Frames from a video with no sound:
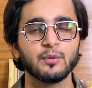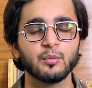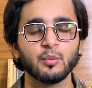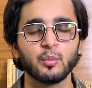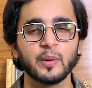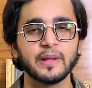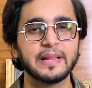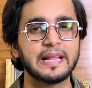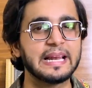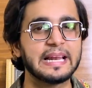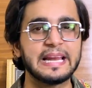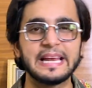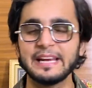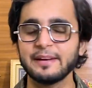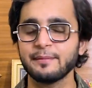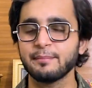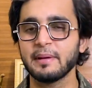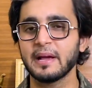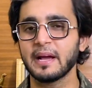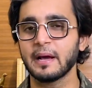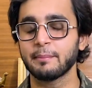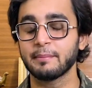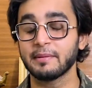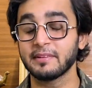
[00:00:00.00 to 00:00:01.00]
with an 8
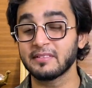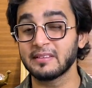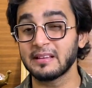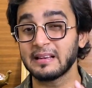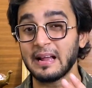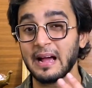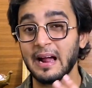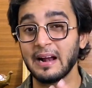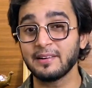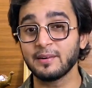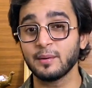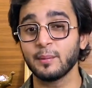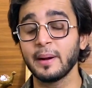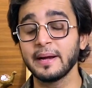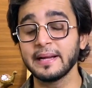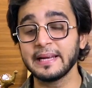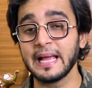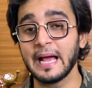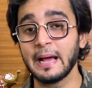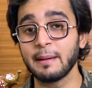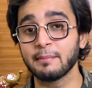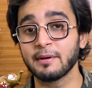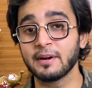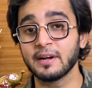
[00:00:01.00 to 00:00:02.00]
megapixel ultra-wide
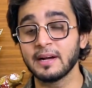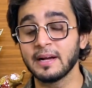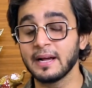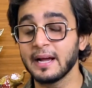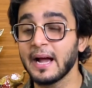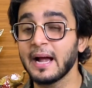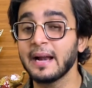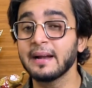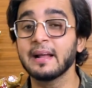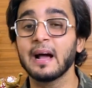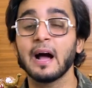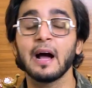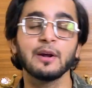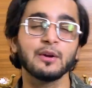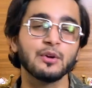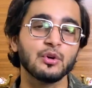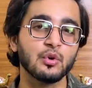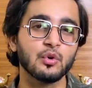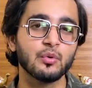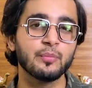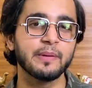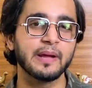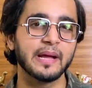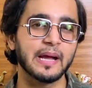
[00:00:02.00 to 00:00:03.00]
camera and a
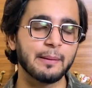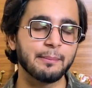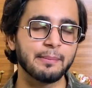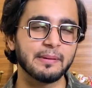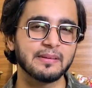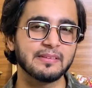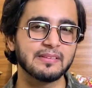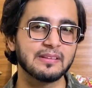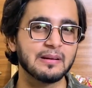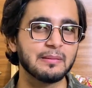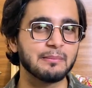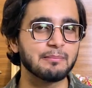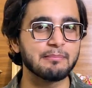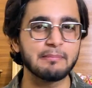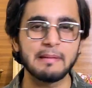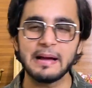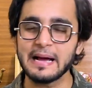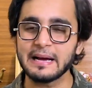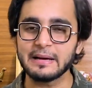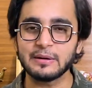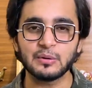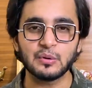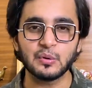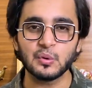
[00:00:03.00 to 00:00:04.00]
2 megapixel
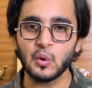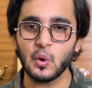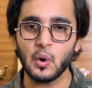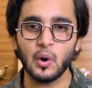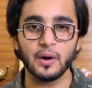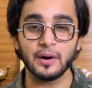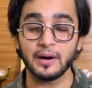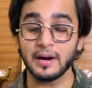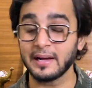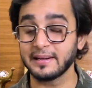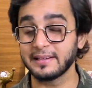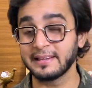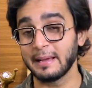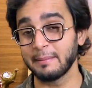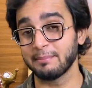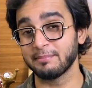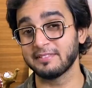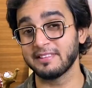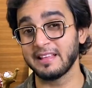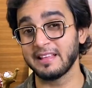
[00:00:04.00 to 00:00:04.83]
macro or a depth